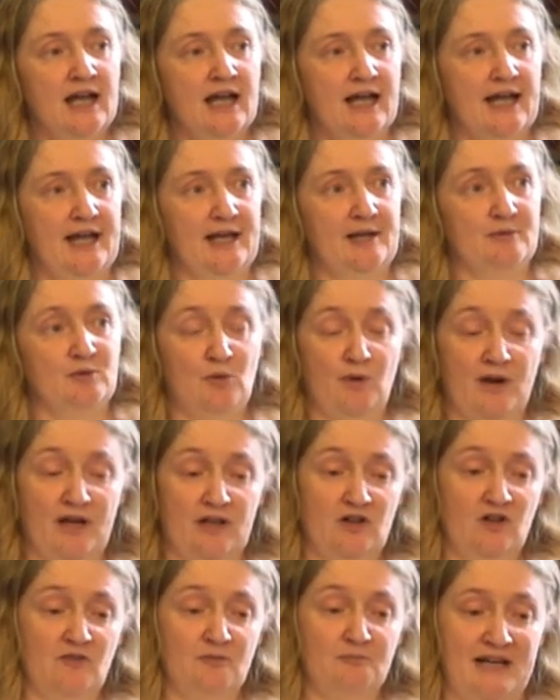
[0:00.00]
um, quite a
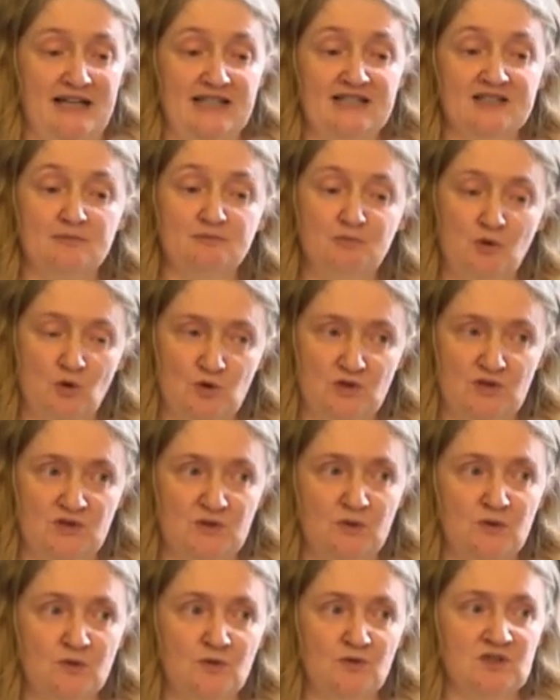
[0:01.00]
lot of pits and post
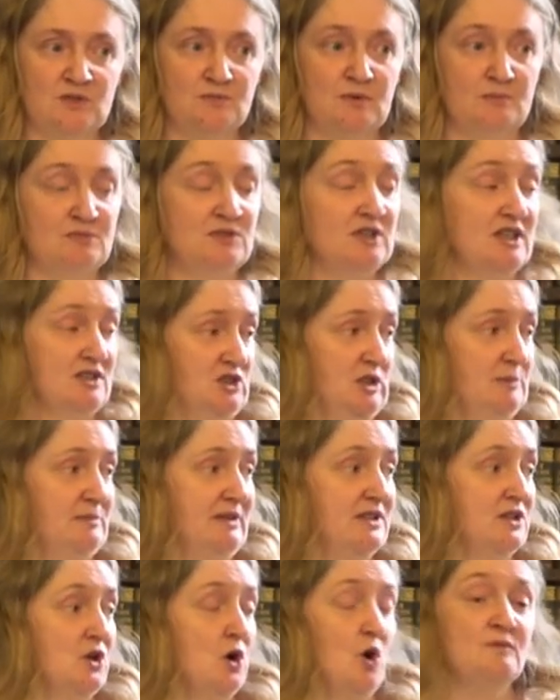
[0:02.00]
holes. So we're
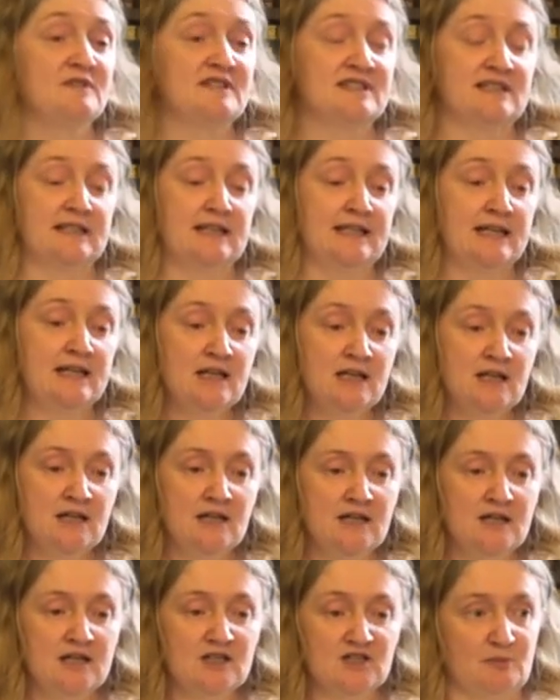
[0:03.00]
assuming they obviously
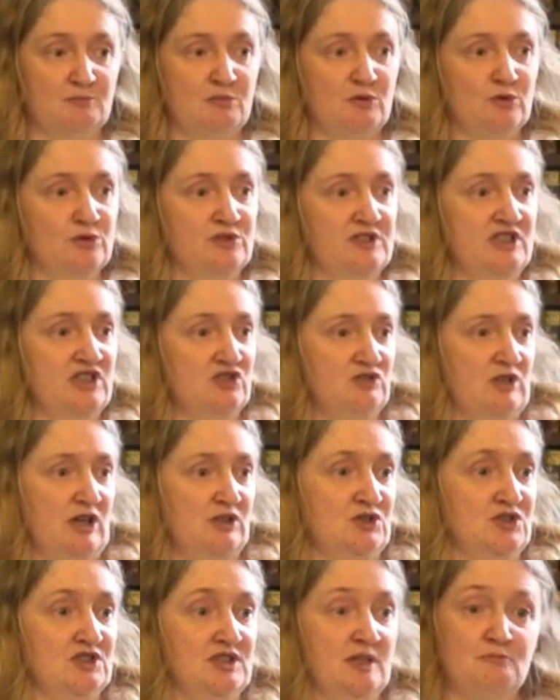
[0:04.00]
supported
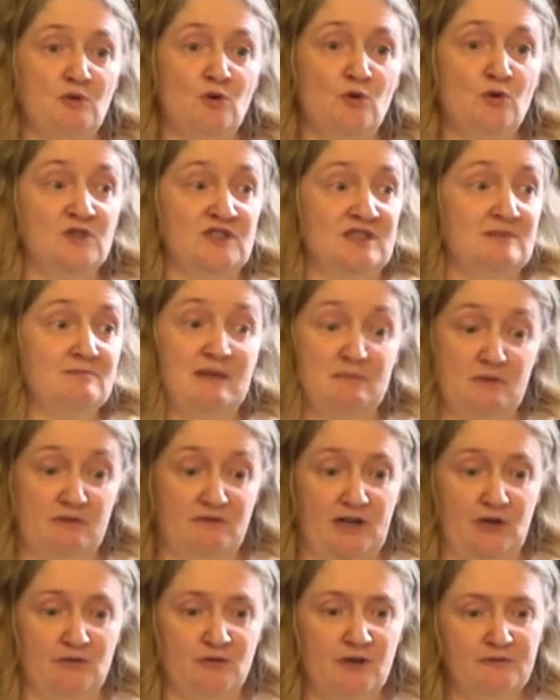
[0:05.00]
structures like posts, maybe
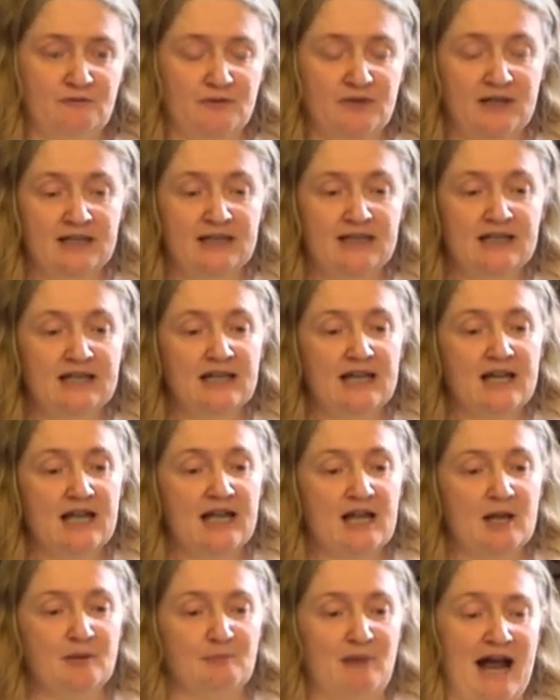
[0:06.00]
for a roof.
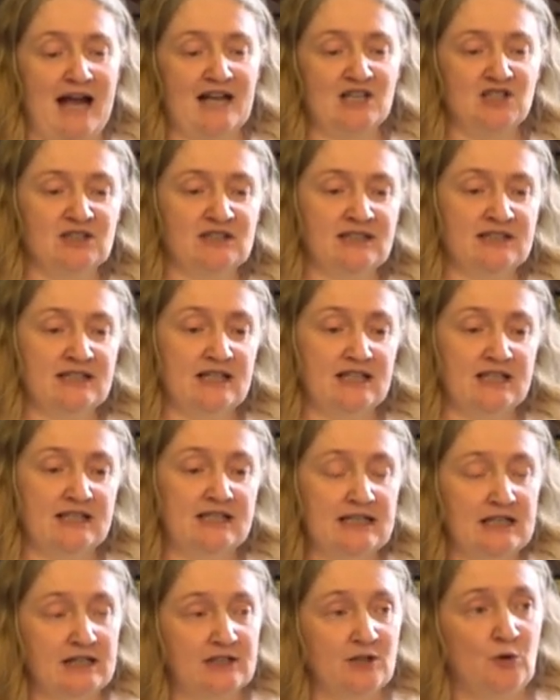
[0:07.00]
But actually,
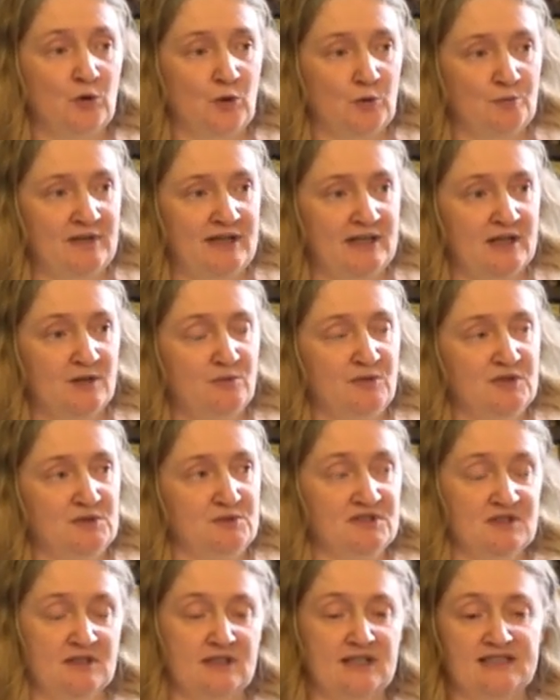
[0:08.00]
near the opening, which
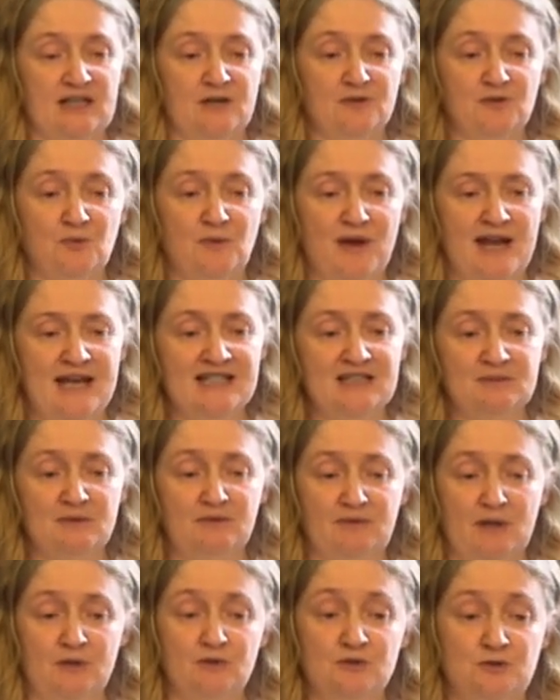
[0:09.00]
was to the southwest, we found